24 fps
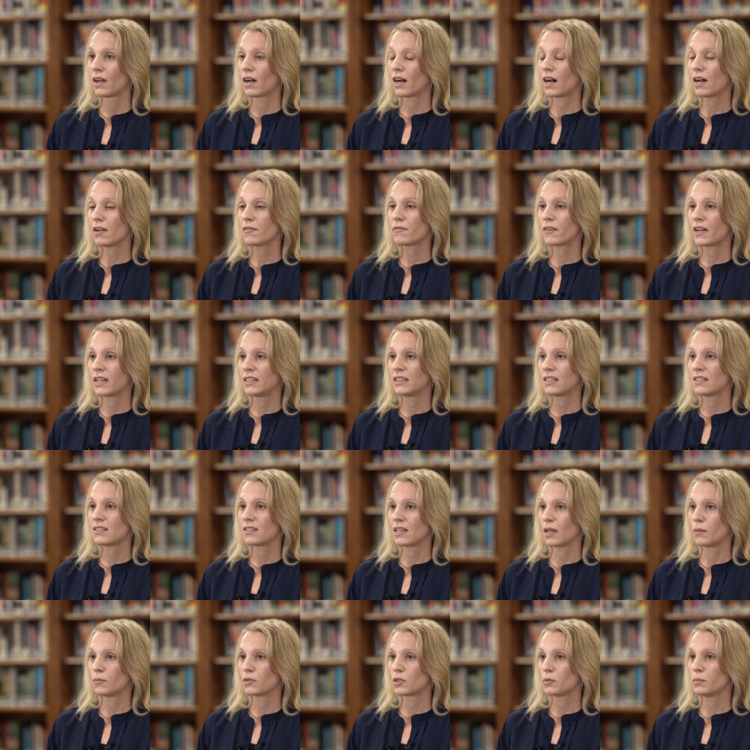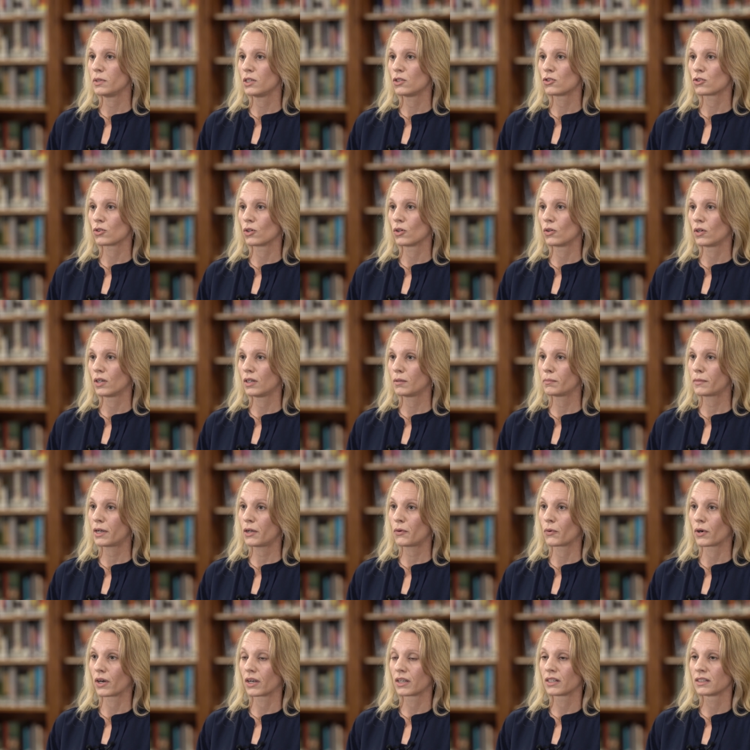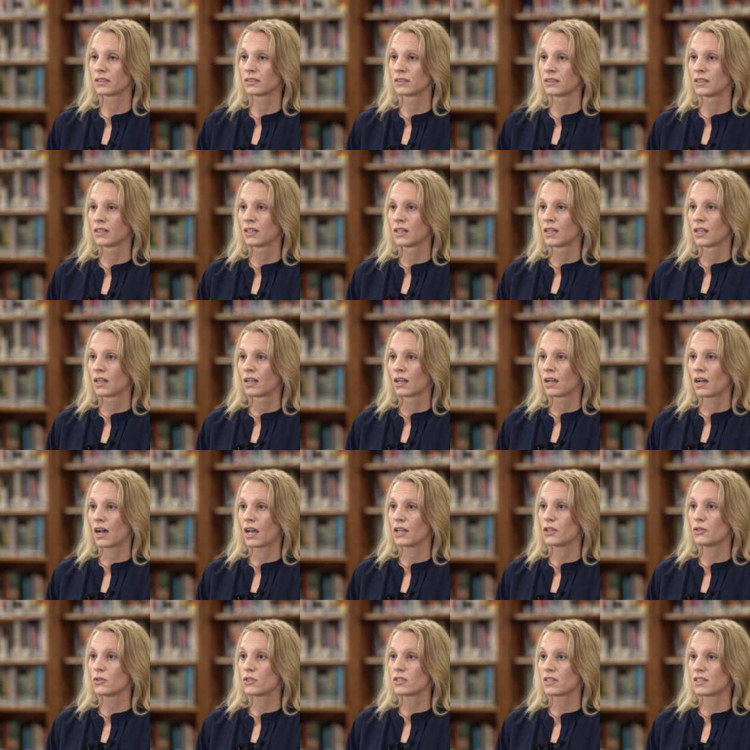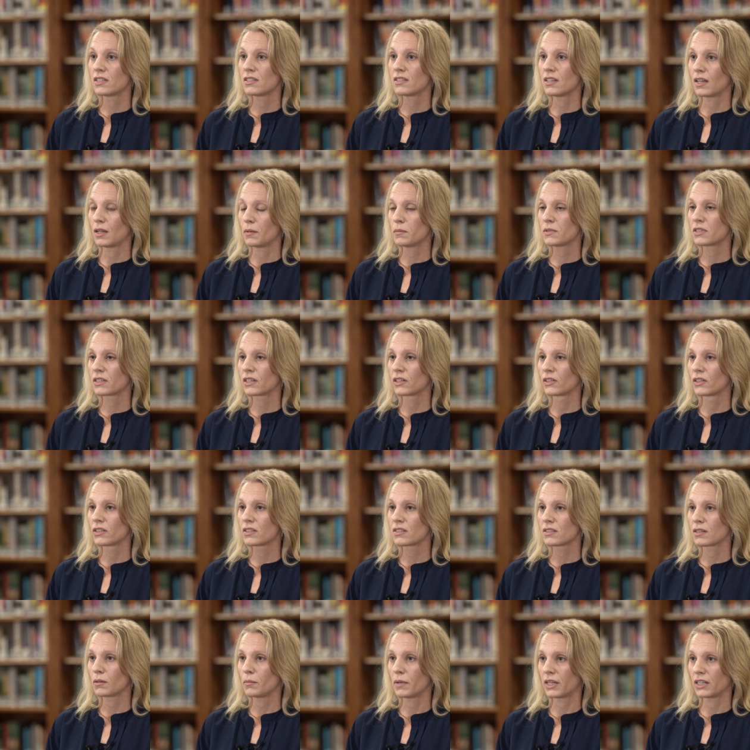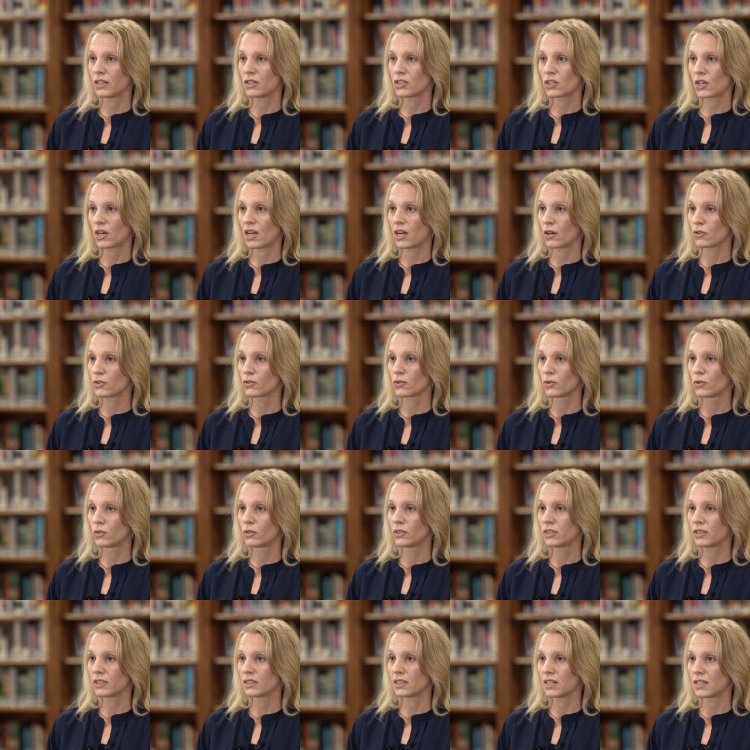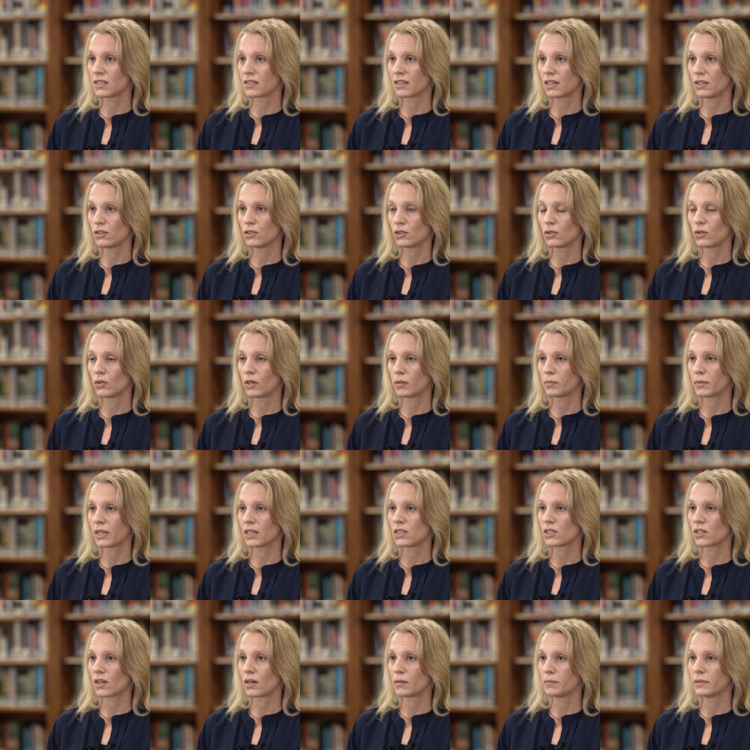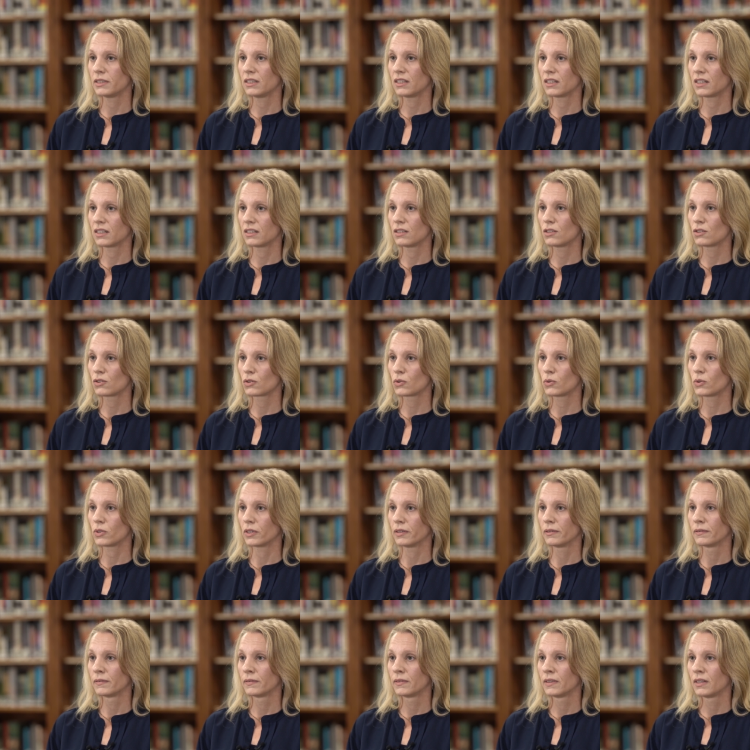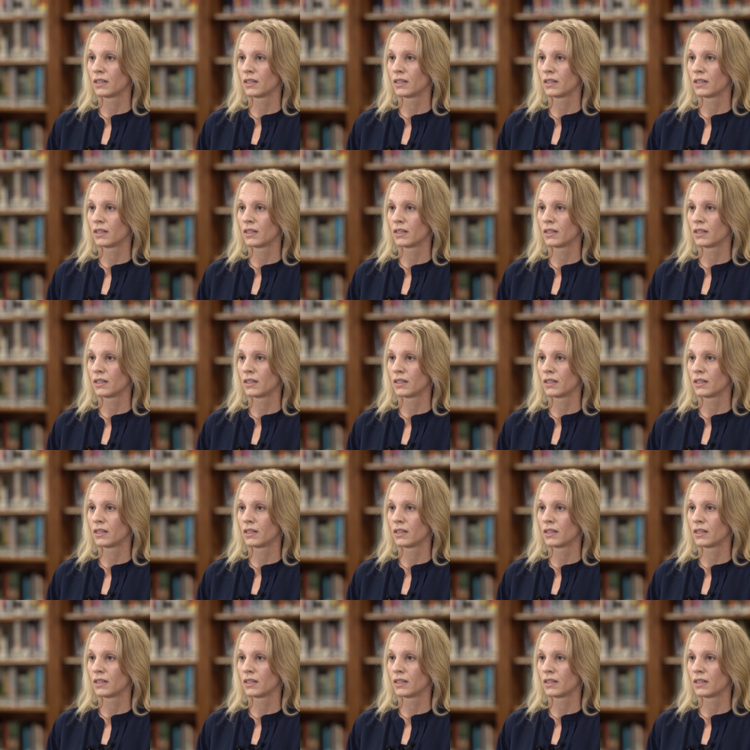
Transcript: I find the same to be true in my work. I use the same skills to manage our household as I do in my job at the kids' school.